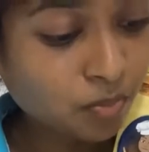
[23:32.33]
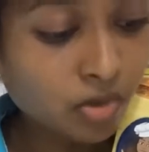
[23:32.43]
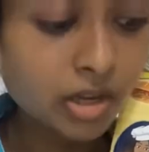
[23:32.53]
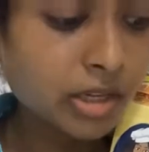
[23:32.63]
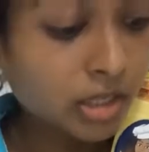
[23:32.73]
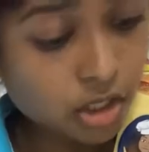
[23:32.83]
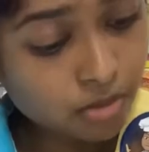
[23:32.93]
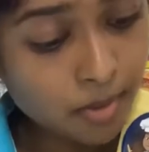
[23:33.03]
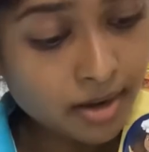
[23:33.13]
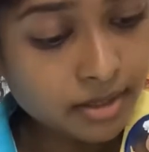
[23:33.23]
Didi's Kitchen
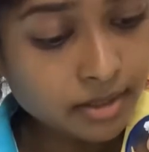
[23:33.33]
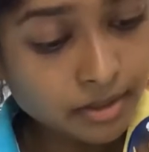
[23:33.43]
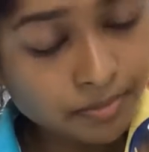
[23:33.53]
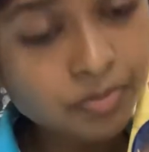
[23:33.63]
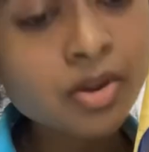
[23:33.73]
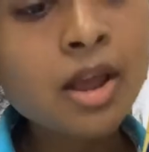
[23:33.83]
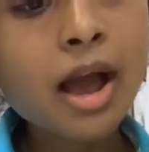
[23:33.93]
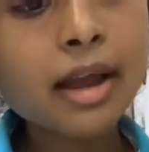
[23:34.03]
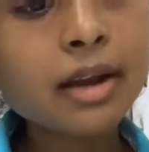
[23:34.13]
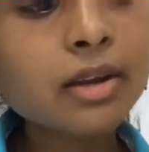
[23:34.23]
Madness.
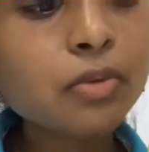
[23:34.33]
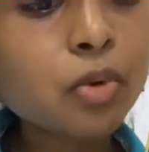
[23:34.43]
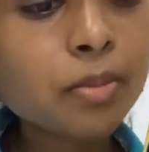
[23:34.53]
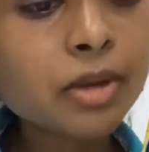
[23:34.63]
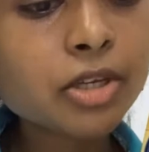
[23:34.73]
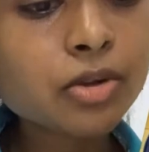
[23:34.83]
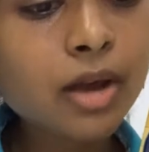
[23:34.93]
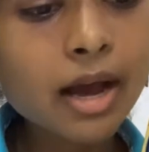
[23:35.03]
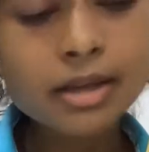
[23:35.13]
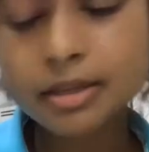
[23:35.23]
And I hope that you
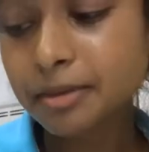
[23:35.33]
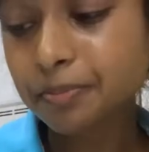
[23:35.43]
guys